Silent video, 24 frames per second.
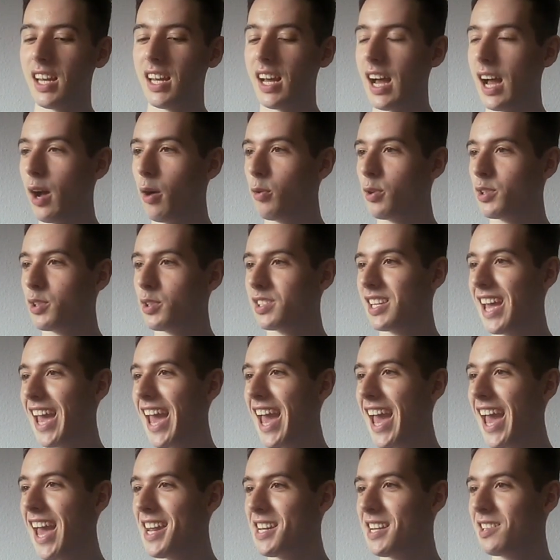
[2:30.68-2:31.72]
I was
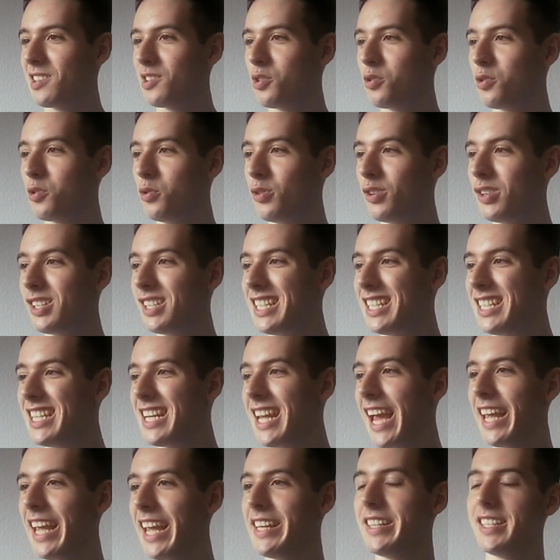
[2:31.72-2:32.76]
heading to d
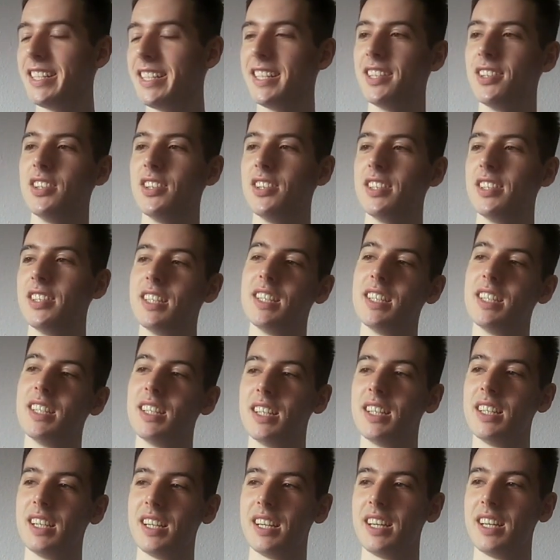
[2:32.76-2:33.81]
eight here,
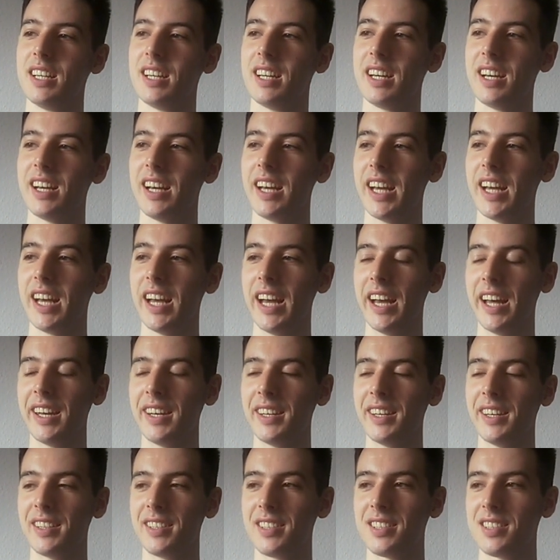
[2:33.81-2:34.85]

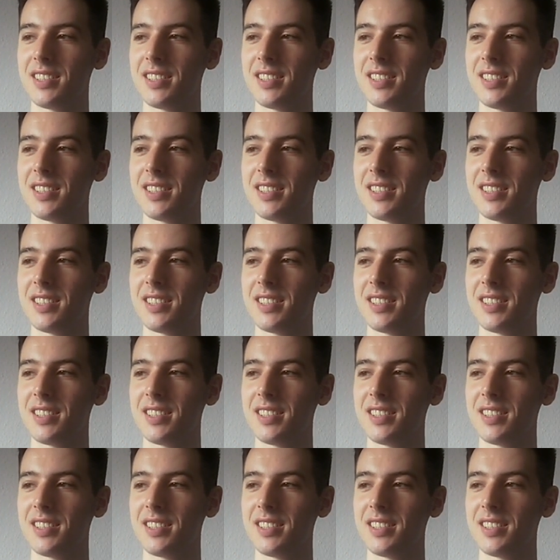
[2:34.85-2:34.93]
and